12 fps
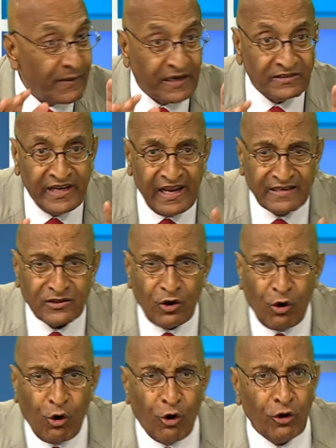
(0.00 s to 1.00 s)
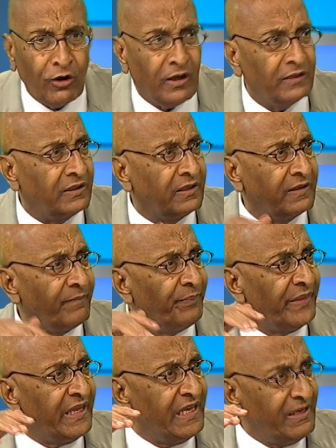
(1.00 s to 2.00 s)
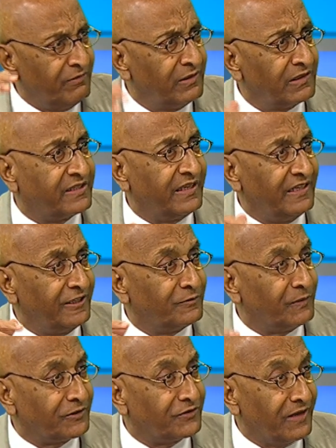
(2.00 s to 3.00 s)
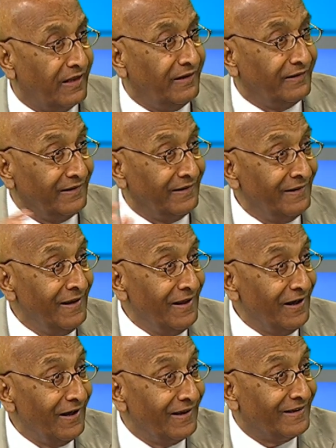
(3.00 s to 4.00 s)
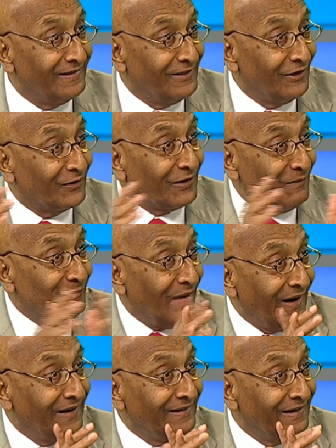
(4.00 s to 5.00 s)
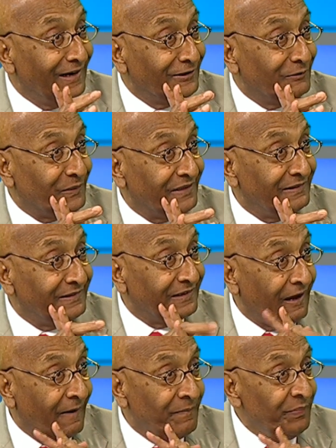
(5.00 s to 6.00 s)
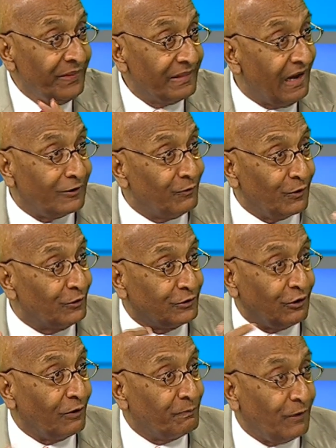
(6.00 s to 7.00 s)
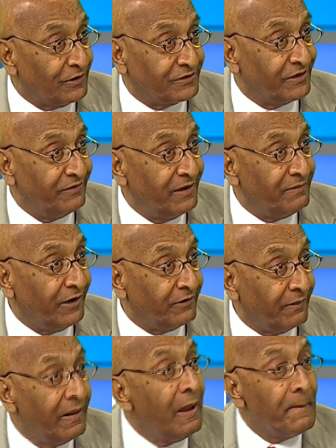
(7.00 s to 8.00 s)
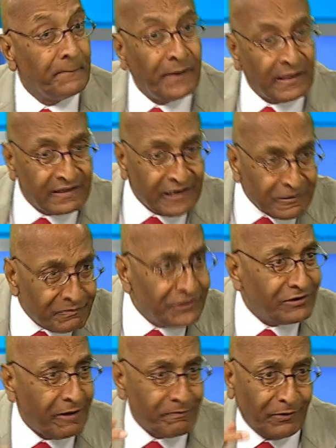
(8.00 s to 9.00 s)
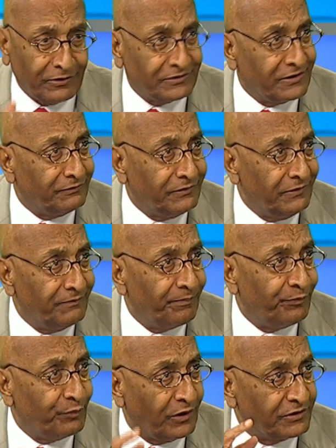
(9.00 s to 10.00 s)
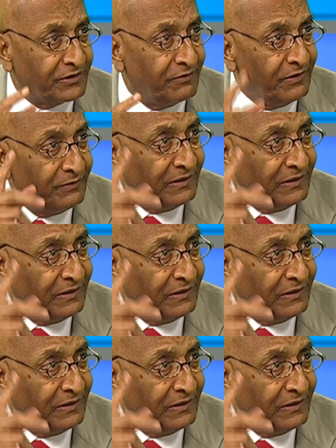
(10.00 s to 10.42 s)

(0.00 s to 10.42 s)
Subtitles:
because he has all other evils in his personality, you know, combined at the present time. I don't want to talk positively about him, but let me say positively